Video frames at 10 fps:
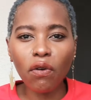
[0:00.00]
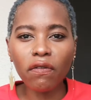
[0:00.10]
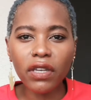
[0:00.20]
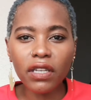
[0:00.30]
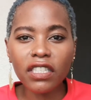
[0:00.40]

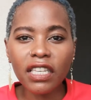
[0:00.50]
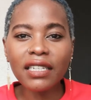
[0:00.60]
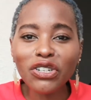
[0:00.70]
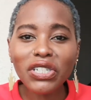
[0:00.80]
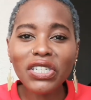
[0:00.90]
obvious.
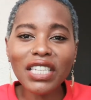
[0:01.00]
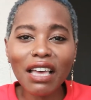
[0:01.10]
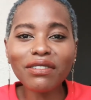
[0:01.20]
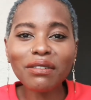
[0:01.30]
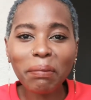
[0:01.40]
You just
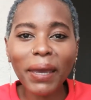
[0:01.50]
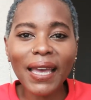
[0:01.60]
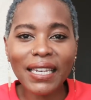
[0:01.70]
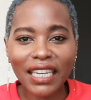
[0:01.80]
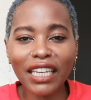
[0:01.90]
have to pay
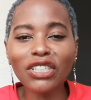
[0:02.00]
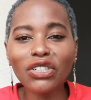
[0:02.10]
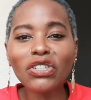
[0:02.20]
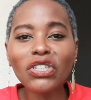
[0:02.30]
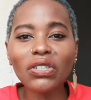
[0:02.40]

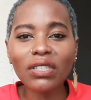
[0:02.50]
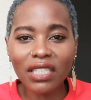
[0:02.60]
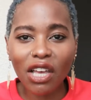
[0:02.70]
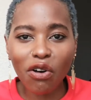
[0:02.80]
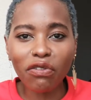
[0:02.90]
attention to
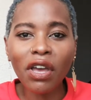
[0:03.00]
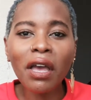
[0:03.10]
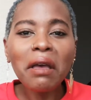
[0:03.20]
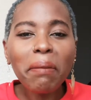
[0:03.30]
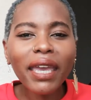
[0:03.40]
yourself.
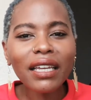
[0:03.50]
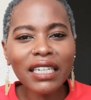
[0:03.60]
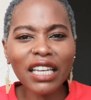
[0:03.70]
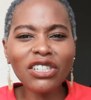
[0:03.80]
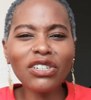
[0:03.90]
Pay
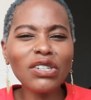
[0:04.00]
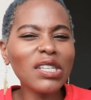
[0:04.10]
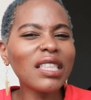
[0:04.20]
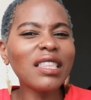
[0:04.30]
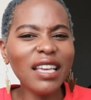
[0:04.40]
attention to the
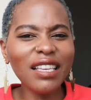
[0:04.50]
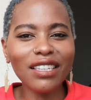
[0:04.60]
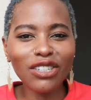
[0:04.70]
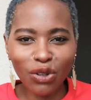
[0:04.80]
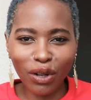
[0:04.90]
things
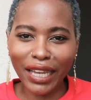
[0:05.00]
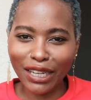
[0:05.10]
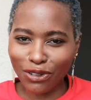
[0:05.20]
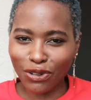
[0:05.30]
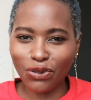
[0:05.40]
that you
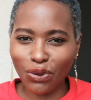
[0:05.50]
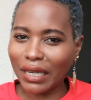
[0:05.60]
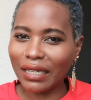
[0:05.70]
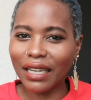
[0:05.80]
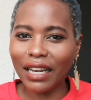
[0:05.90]
like to do on a
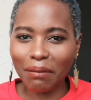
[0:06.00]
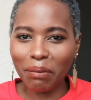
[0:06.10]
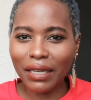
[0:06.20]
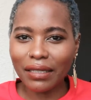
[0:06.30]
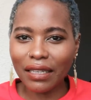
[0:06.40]
daily
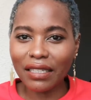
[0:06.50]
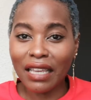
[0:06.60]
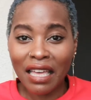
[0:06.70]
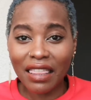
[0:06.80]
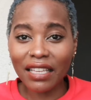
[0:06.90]
basis.
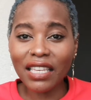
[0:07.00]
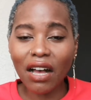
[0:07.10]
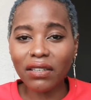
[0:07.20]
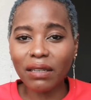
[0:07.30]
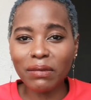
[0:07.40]
That's how
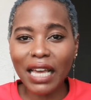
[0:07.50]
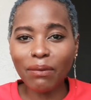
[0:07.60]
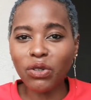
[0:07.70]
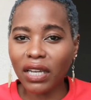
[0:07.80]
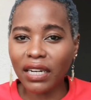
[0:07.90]

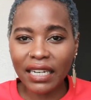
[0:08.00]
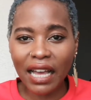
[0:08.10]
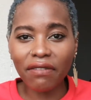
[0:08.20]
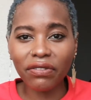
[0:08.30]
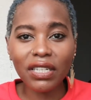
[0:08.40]
sometimes you can
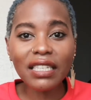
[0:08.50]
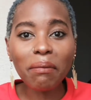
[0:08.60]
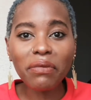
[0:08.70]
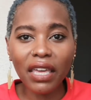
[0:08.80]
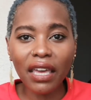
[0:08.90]
uncover
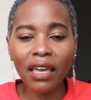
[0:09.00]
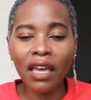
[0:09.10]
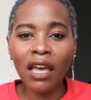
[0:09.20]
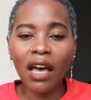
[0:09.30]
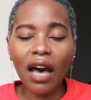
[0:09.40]
something
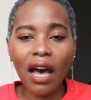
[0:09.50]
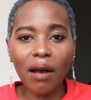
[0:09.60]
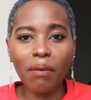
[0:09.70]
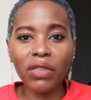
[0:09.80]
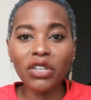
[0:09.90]

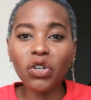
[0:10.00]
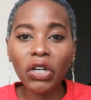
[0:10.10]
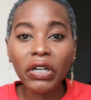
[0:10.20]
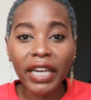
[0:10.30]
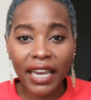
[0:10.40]
that you're
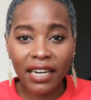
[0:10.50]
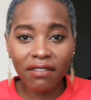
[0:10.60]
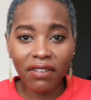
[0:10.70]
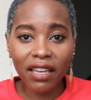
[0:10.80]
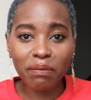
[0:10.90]

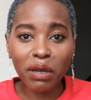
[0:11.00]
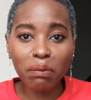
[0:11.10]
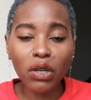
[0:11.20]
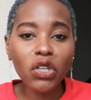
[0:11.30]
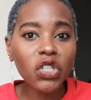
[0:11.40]
creative at, but
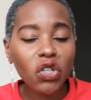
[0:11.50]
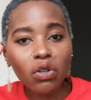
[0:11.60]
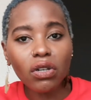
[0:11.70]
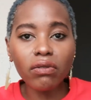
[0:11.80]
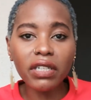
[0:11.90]
because you're
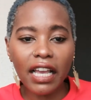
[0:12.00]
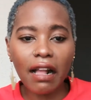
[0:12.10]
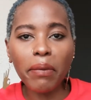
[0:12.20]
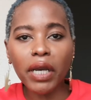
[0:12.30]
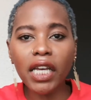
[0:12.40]
not looking,
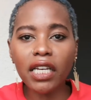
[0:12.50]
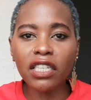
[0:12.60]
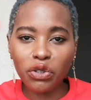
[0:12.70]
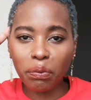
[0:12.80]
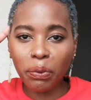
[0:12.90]
because
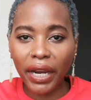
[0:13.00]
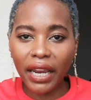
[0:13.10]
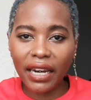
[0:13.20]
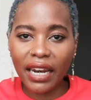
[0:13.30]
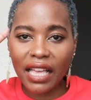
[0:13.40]
your
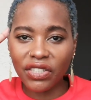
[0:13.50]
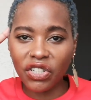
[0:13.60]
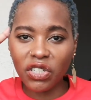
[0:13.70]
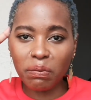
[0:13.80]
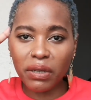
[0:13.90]
brain has
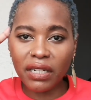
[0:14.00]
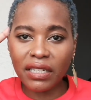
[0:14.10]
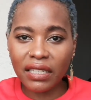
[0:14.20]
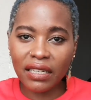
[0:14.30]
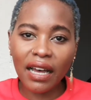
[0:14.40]
just been
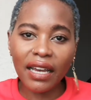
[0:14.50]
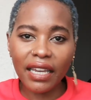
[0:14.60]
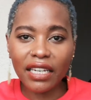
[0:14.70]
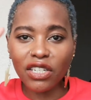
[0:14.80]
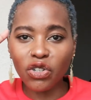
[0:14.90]

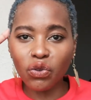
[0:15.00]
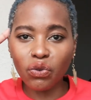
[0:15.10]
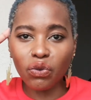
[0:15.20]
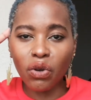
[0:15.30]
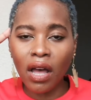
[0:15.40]
designed
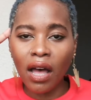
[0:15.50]
to